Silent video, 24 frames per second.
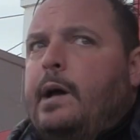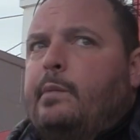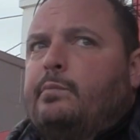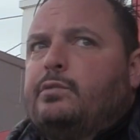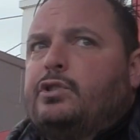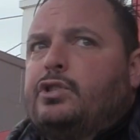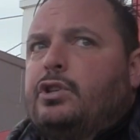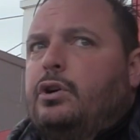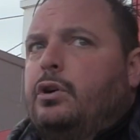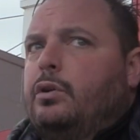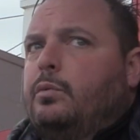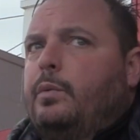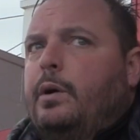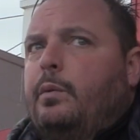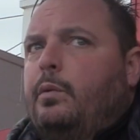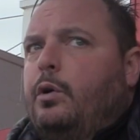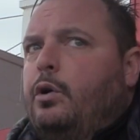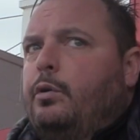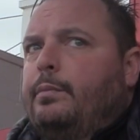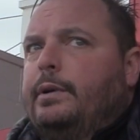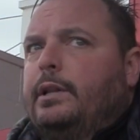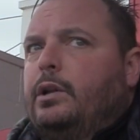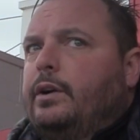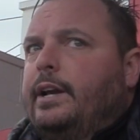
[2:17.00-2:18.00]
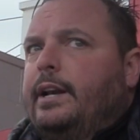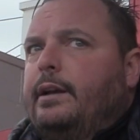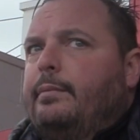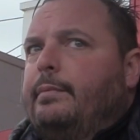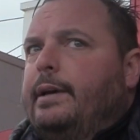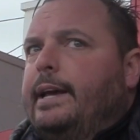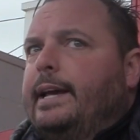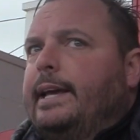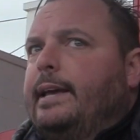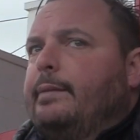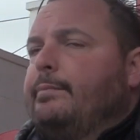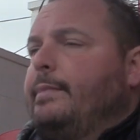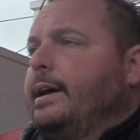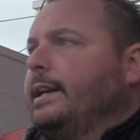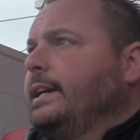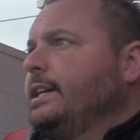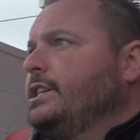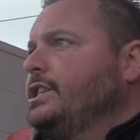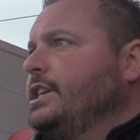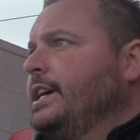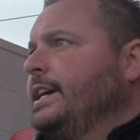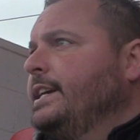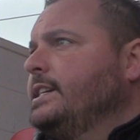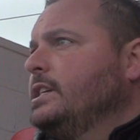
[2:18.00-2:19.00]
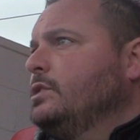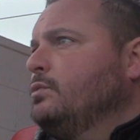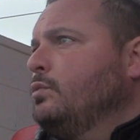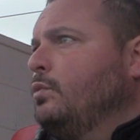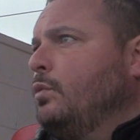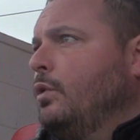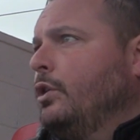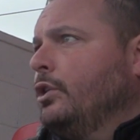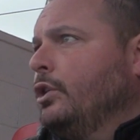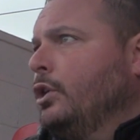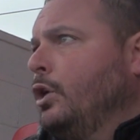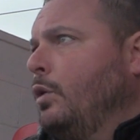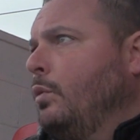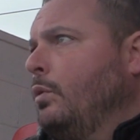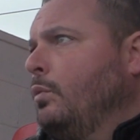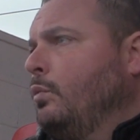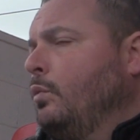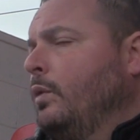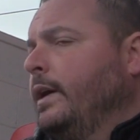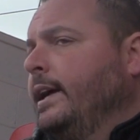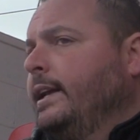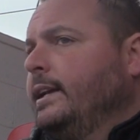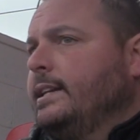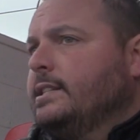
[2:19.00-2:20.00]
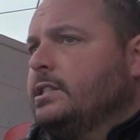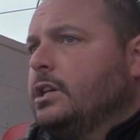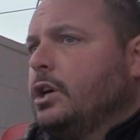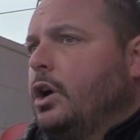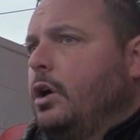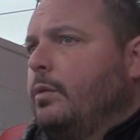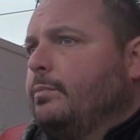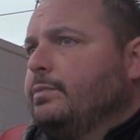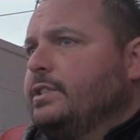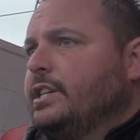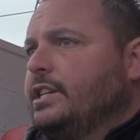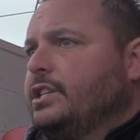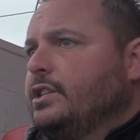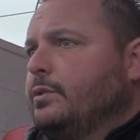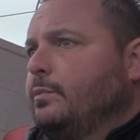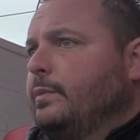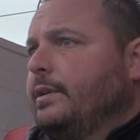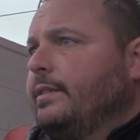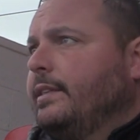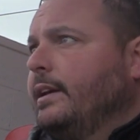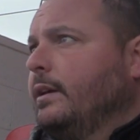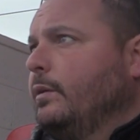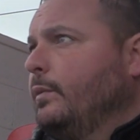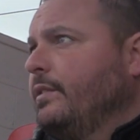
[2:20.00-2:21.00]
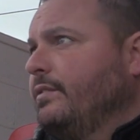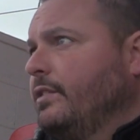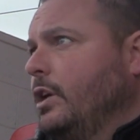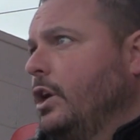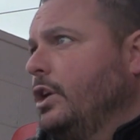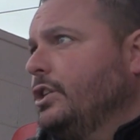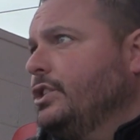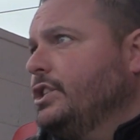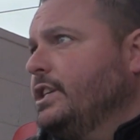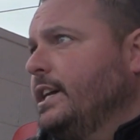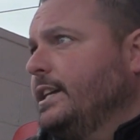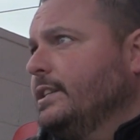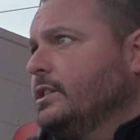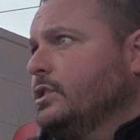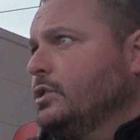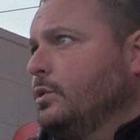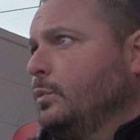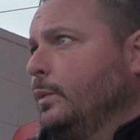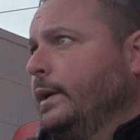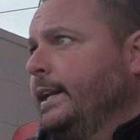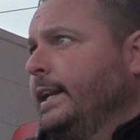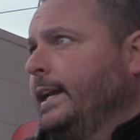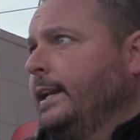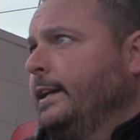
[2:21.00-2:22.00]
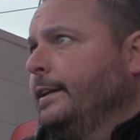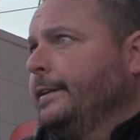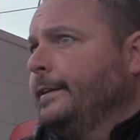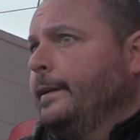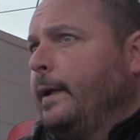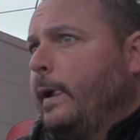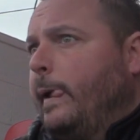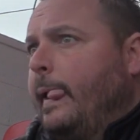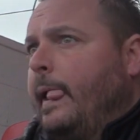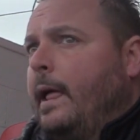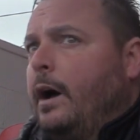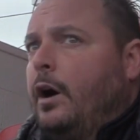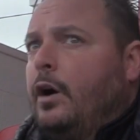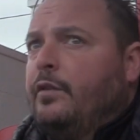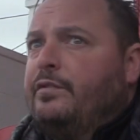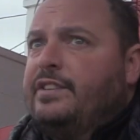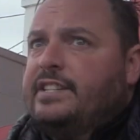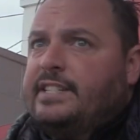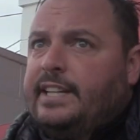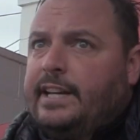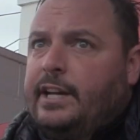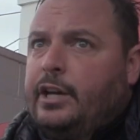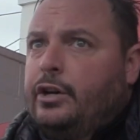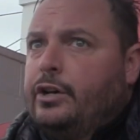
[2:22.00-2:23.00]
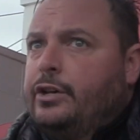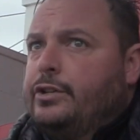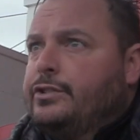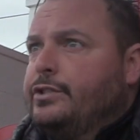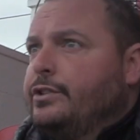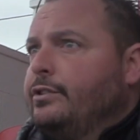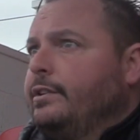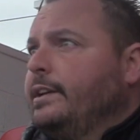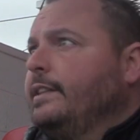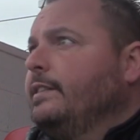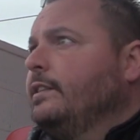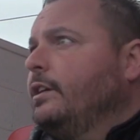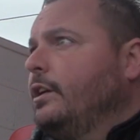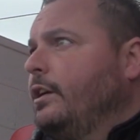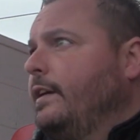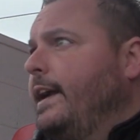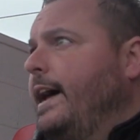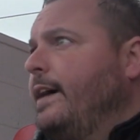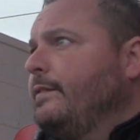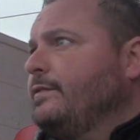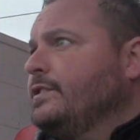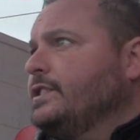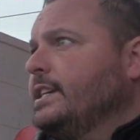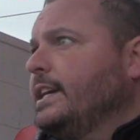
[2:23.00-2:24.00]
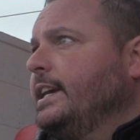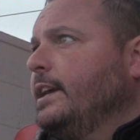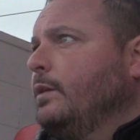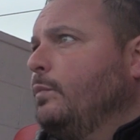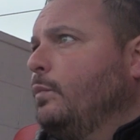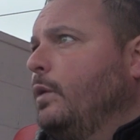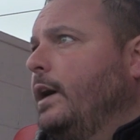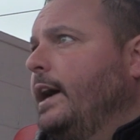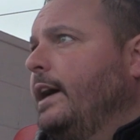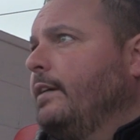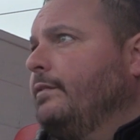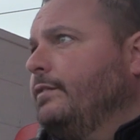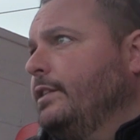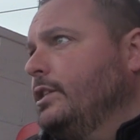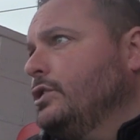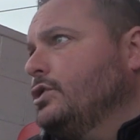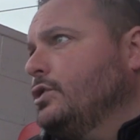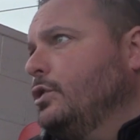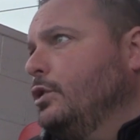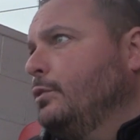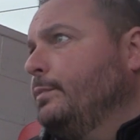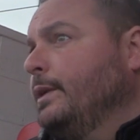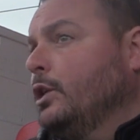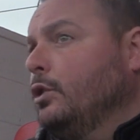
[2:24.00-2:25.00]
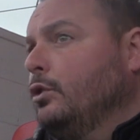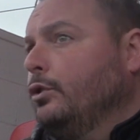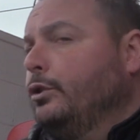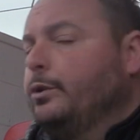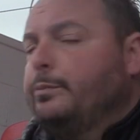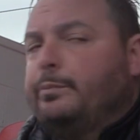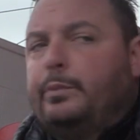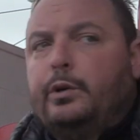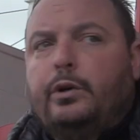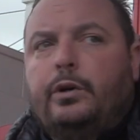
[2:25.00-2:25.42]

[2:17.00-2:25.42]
So we won't be looking at making many changes. We want to go and win. It's a competition we think we've got a chance of winning, and obviously Curzon are in their FC and what have you, so it'll be good.